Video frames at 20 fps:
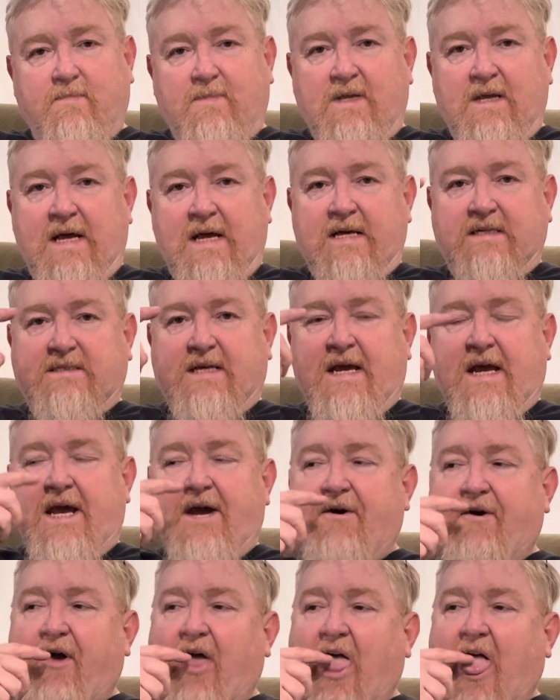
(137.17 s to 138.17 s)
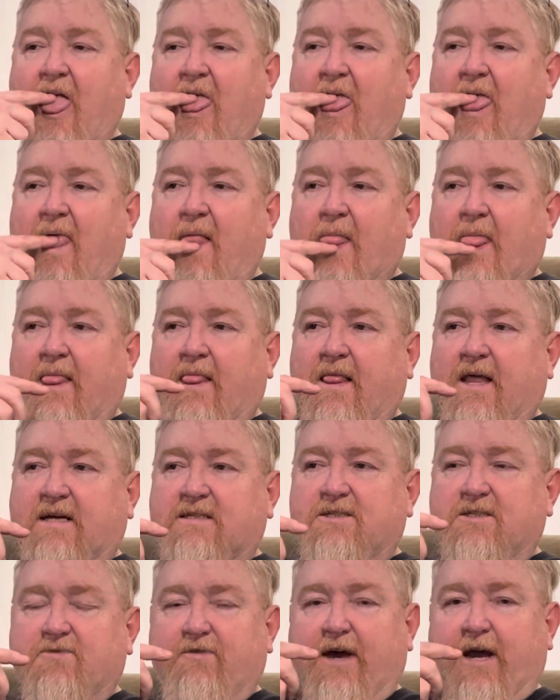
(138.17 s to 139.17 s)
is he licks
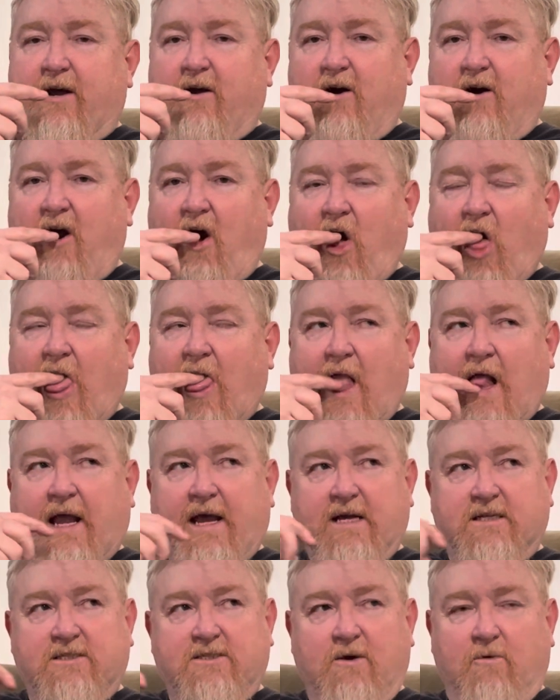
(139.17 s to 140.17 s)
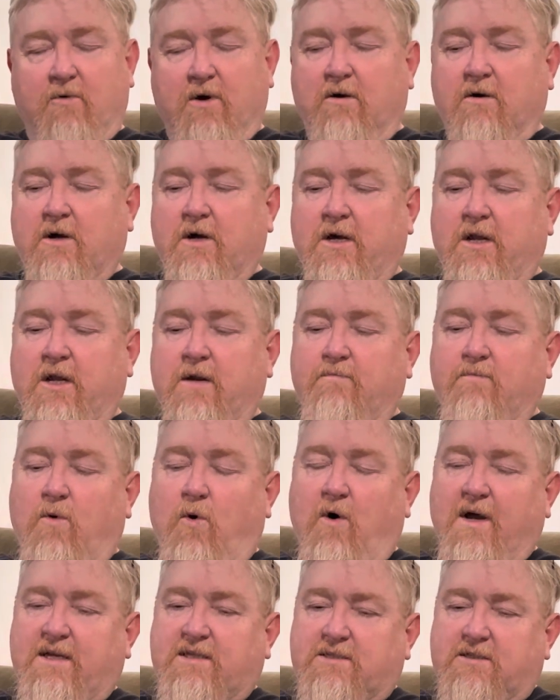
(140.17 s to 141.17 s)
his finger, gets it real good and
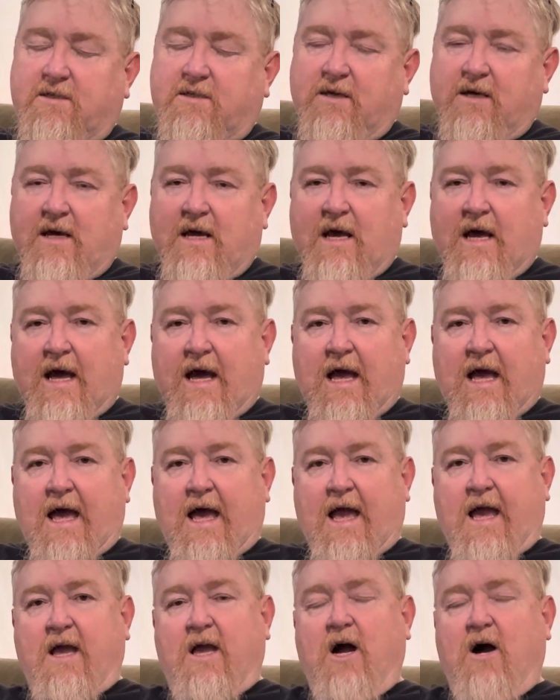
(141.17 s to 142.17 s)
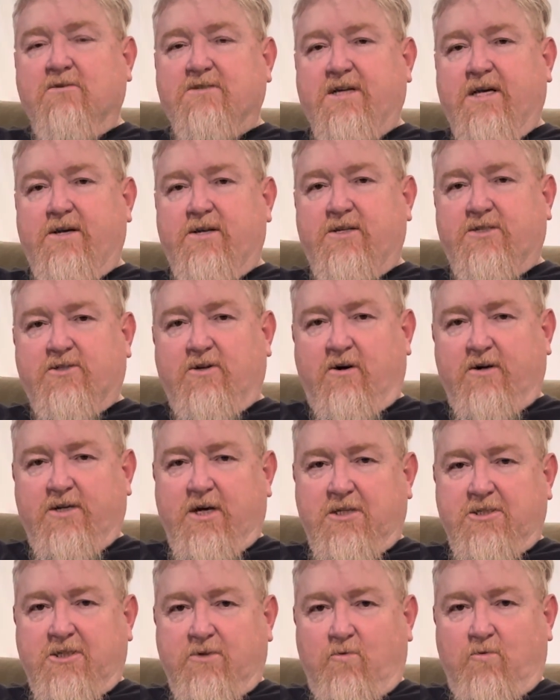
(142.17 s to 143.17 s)
moist, and goes in to start
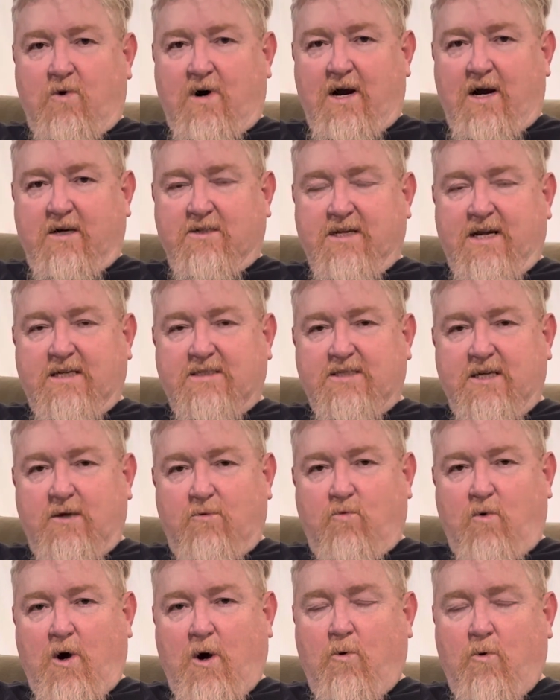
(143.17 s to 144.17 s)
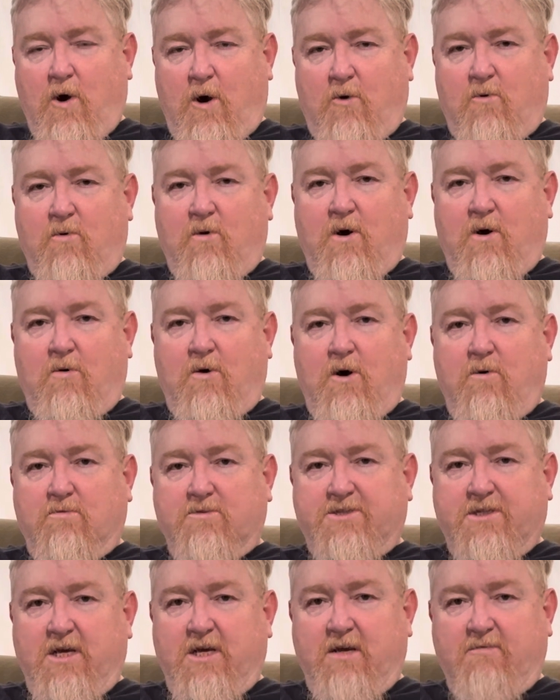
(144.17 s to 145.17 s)
touching wires. And I said, whoa,
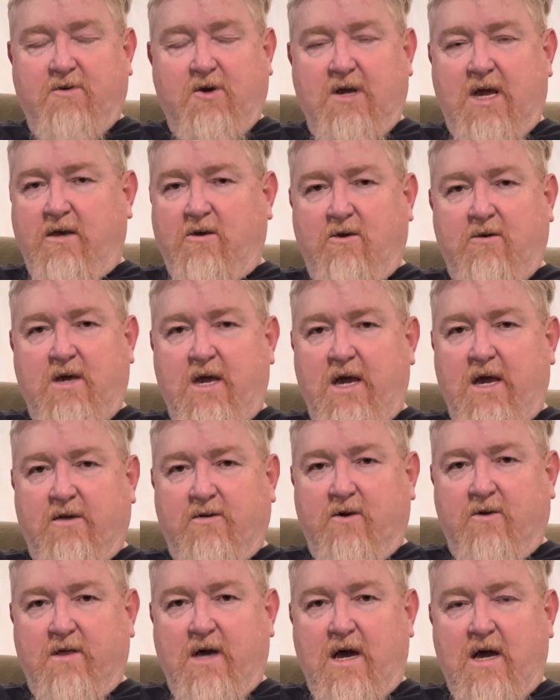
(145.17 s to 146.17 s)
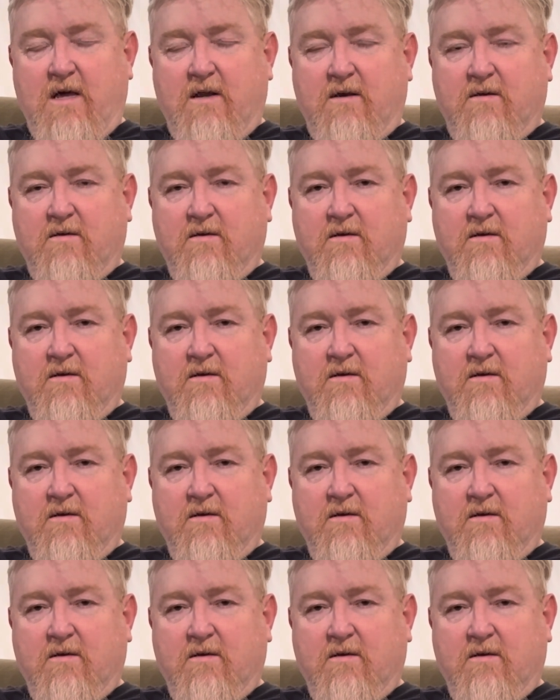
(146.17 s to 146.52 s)
Steve, you can't do that.